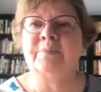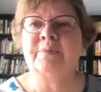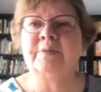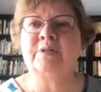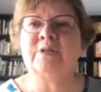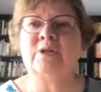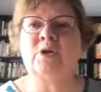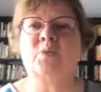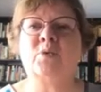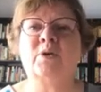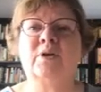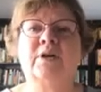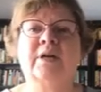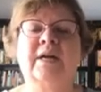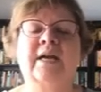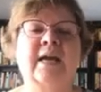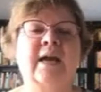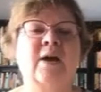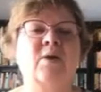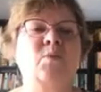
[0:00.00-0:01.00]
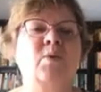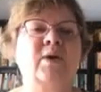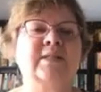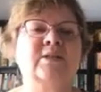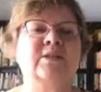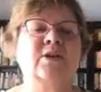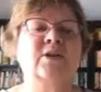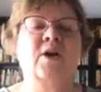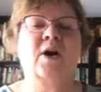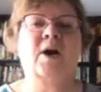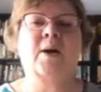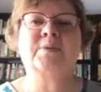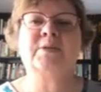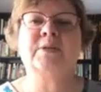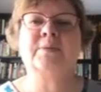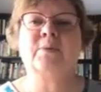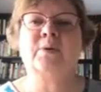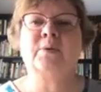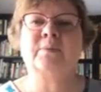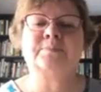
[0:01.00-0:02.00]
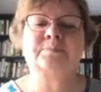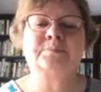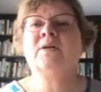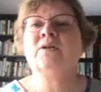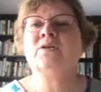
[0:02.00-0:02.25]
So we're looking at what's our optimal.